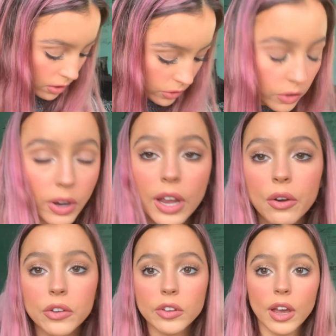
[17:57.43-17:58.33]
so I
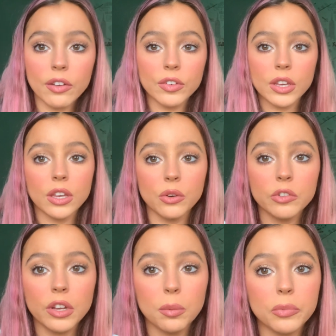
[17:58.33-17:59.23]
always have
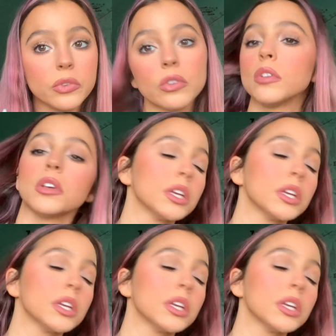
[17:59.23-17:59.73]
Q-tips.